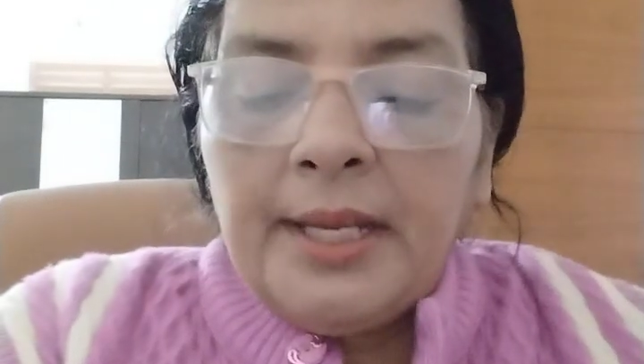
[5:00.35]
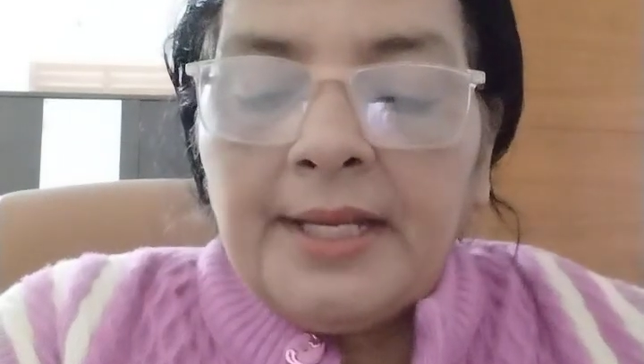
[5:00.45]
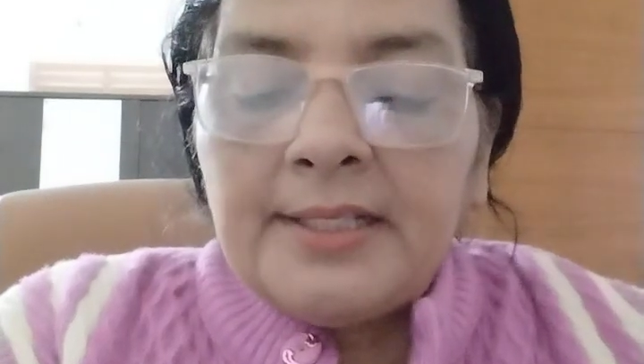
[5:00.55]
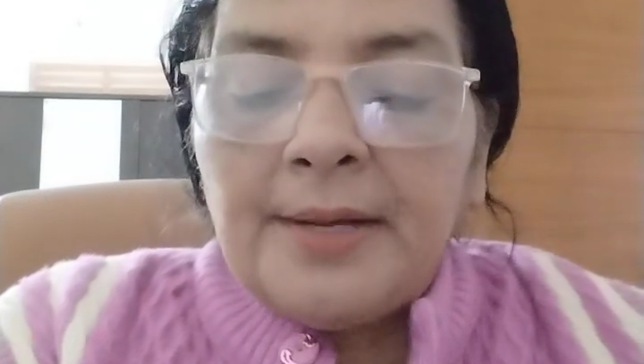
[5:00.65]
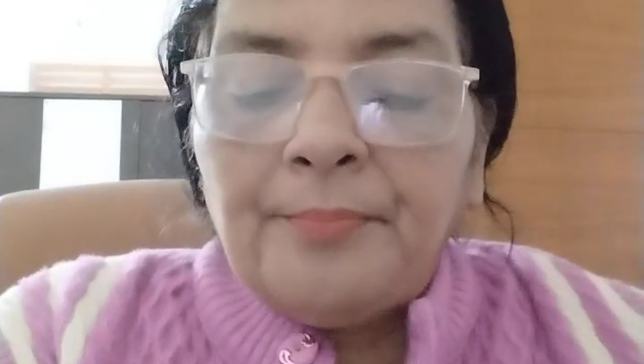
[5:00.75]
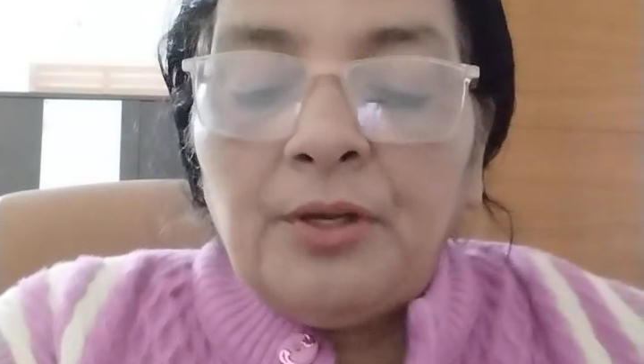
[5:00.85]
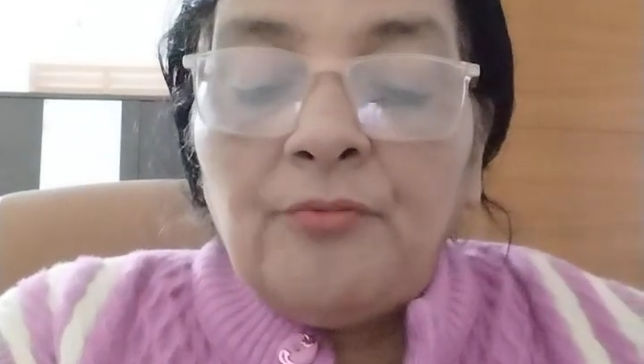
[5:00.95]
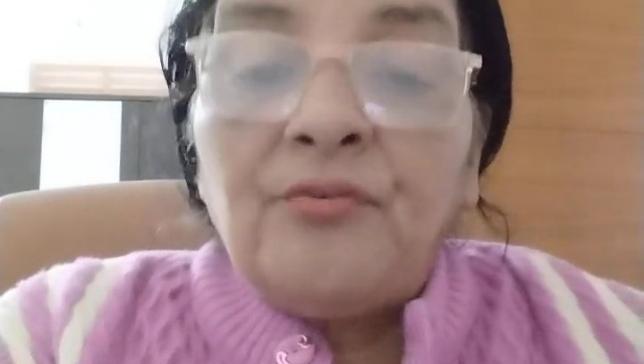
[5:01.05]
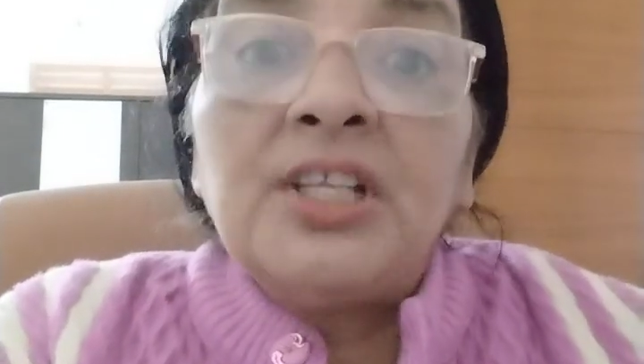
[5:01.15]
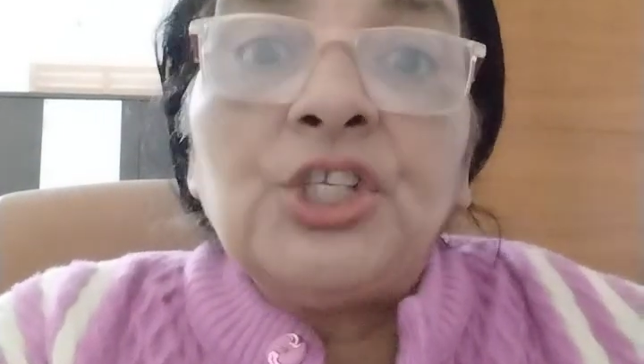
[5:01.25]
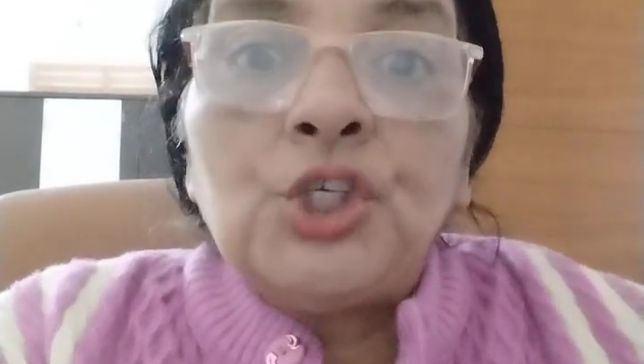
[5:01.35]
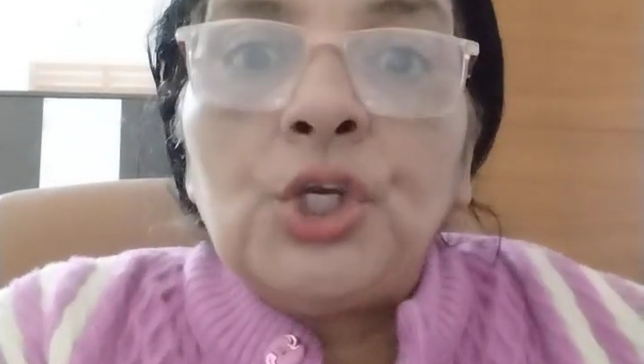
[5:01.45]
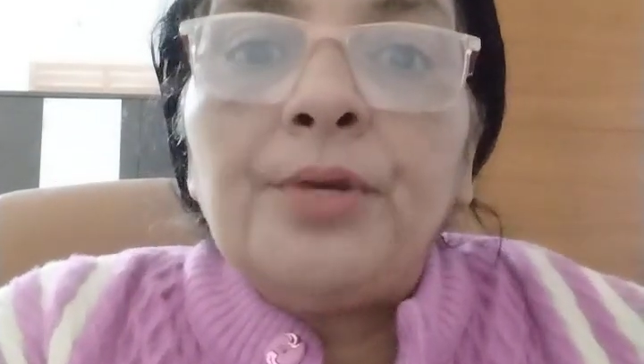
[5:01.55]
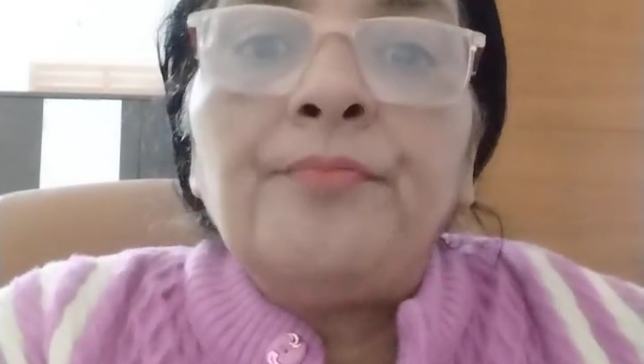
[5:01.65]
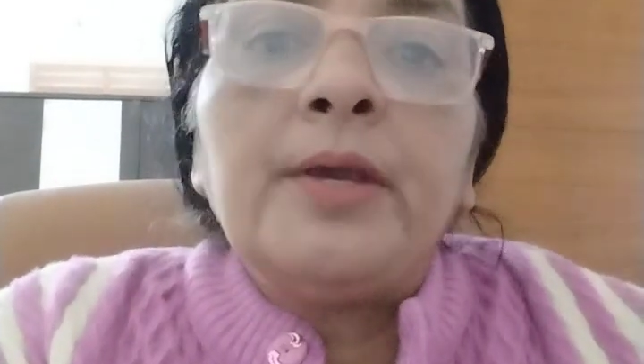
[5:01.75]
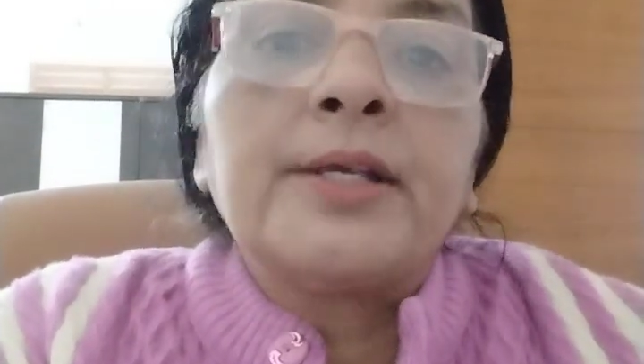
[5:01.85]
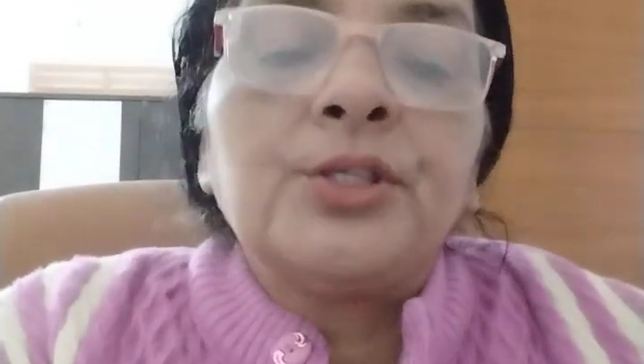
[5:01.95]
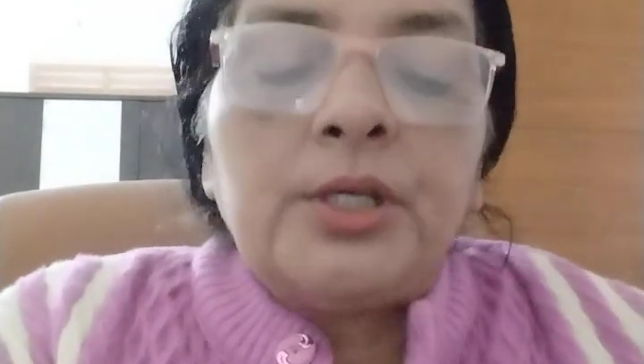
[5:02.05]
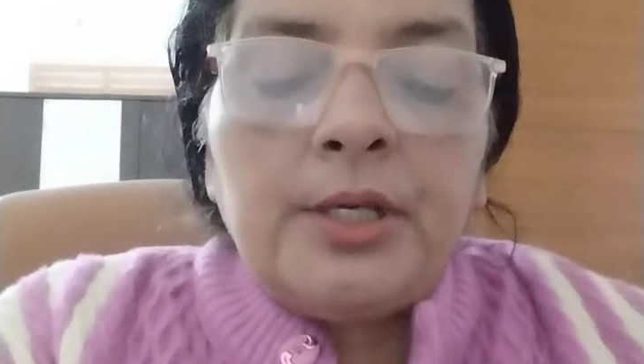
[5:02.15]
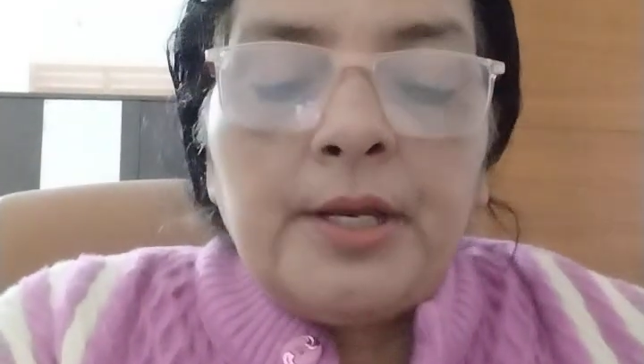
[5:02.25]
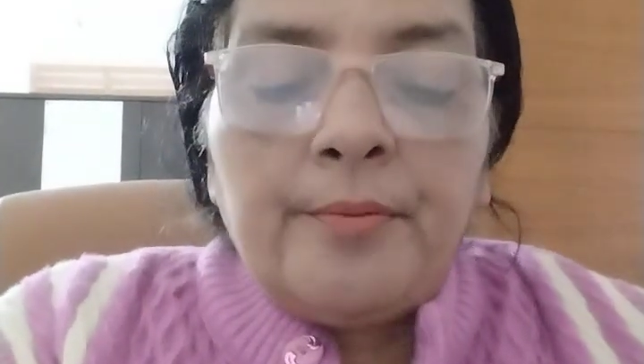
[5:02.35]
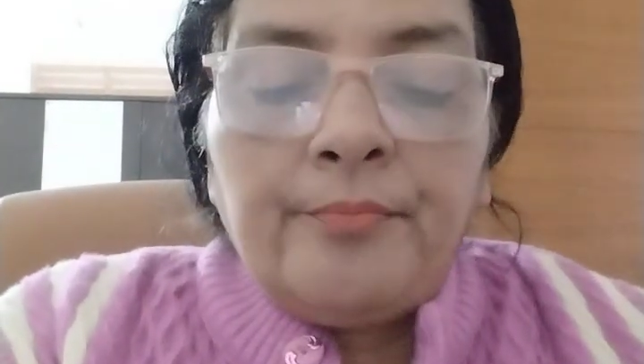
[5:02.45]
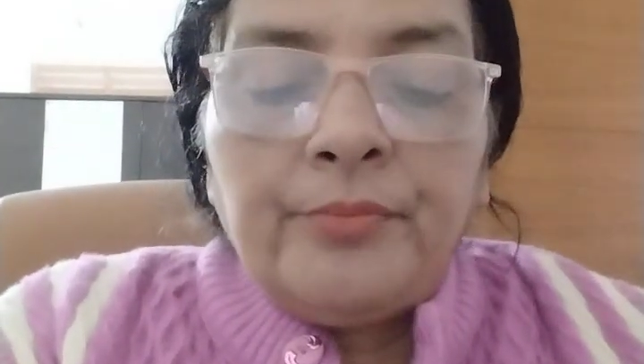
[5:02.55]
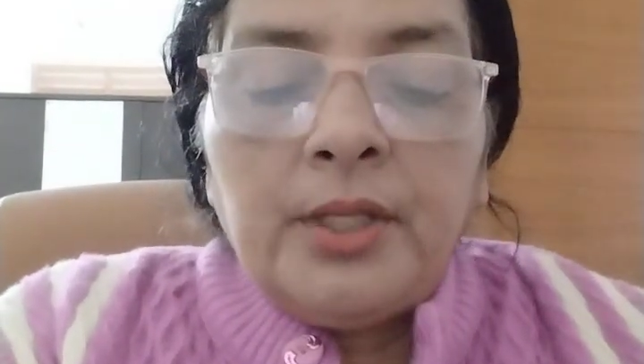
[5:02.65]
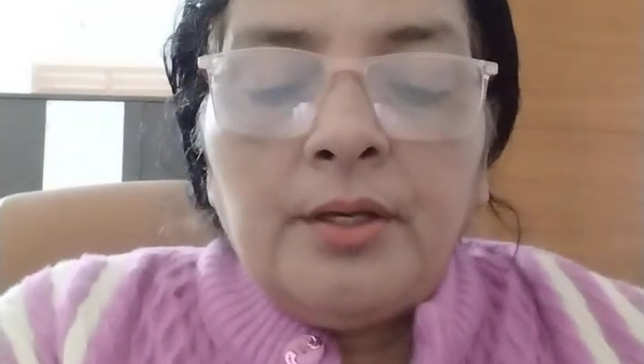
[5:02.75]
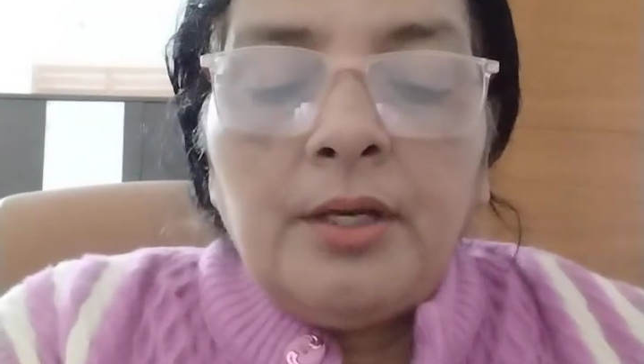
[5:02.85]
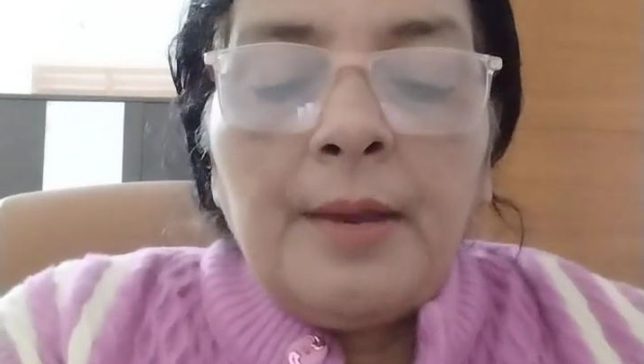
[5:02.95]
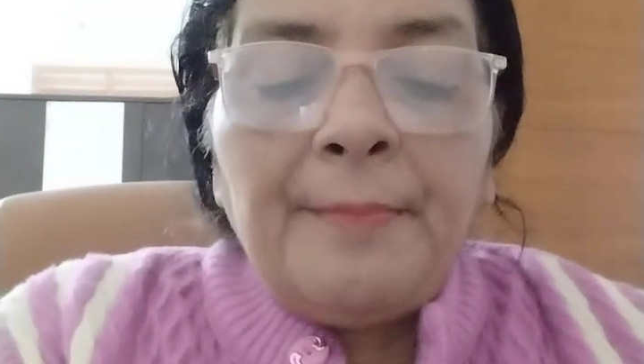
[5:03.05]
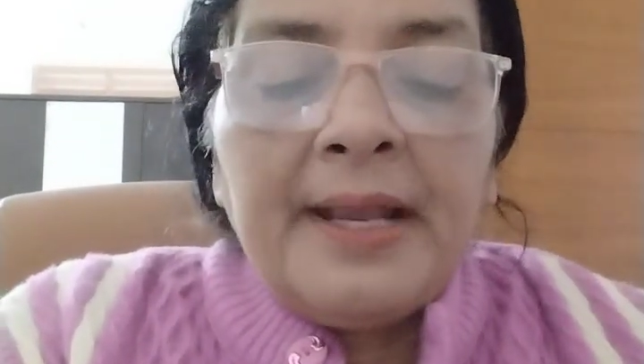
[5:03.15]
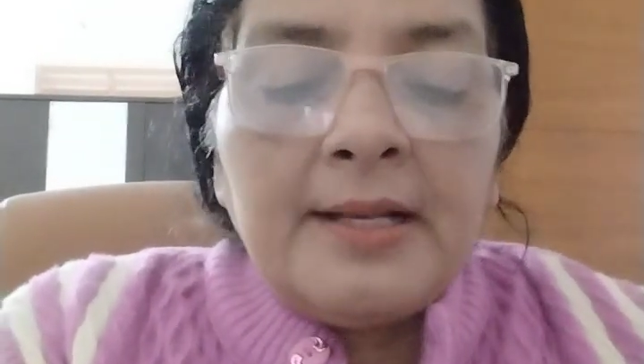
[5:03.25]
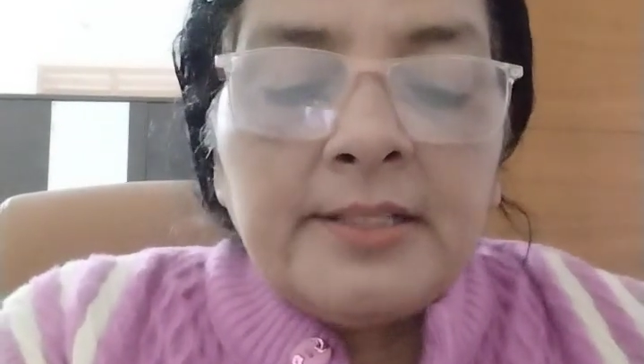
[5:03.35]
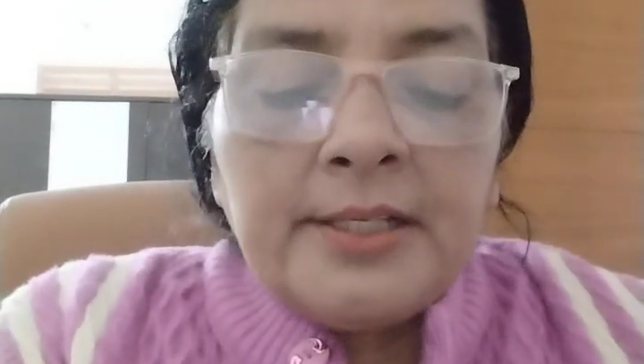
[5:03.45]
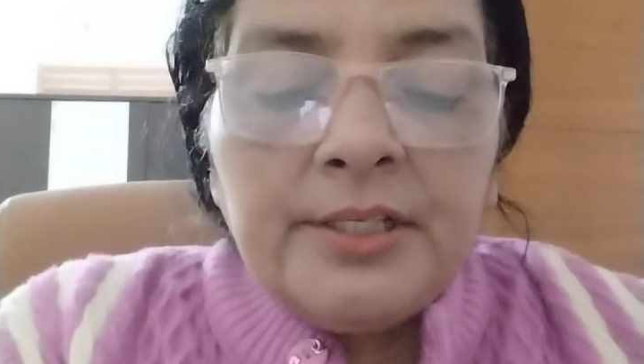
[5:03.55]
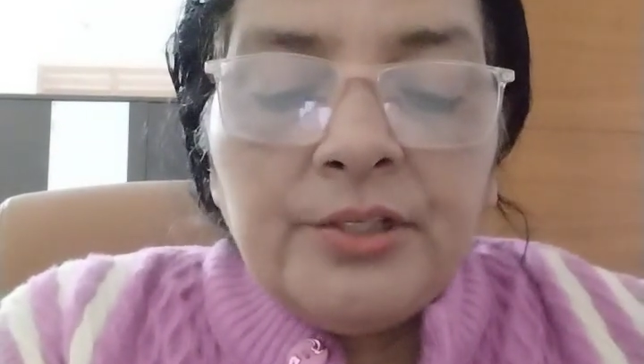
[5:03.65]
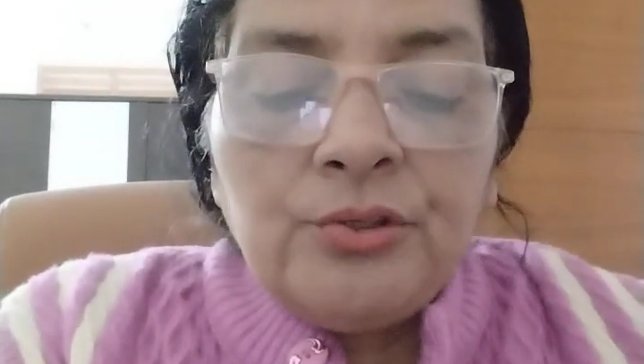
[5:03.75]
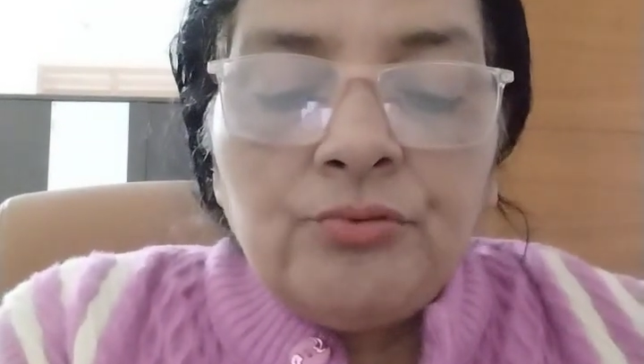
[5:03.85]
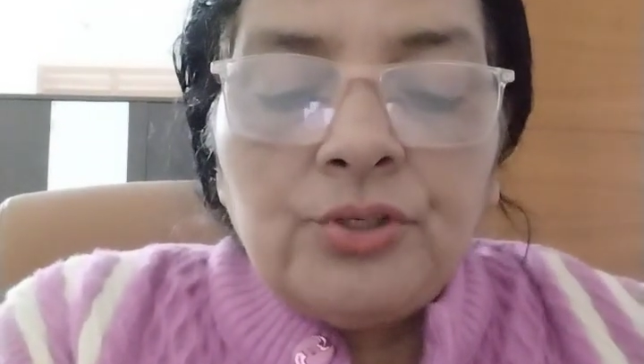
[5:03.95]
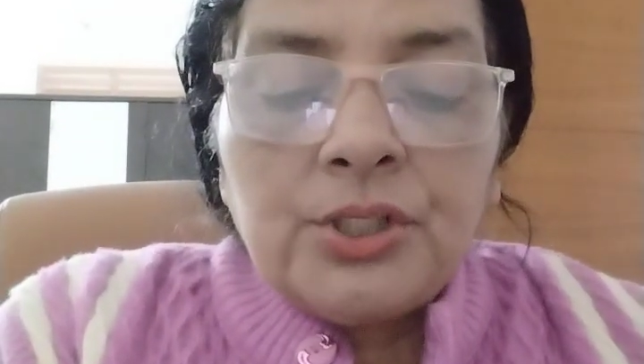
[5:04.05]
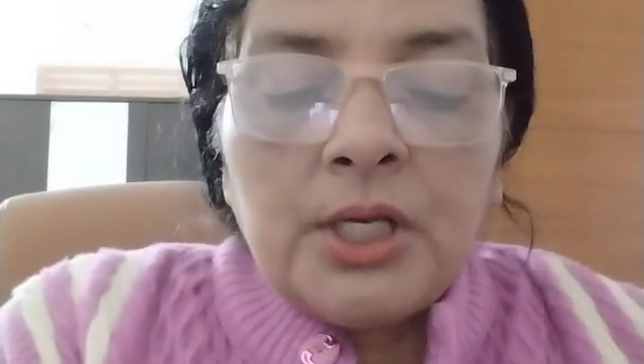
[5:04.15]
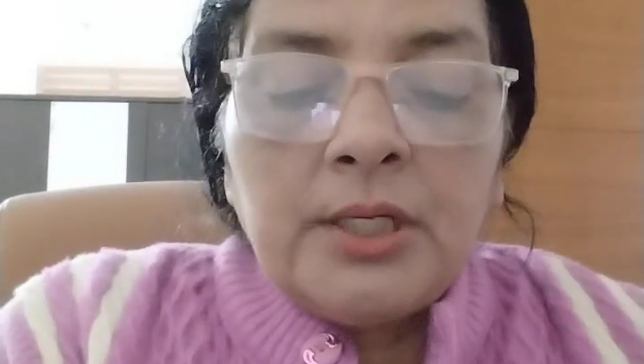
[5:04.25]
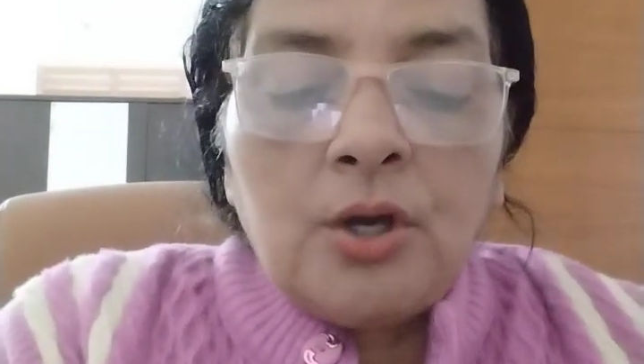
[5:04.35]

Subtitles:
Example, fungi, bacteria. Parasitic nutrition,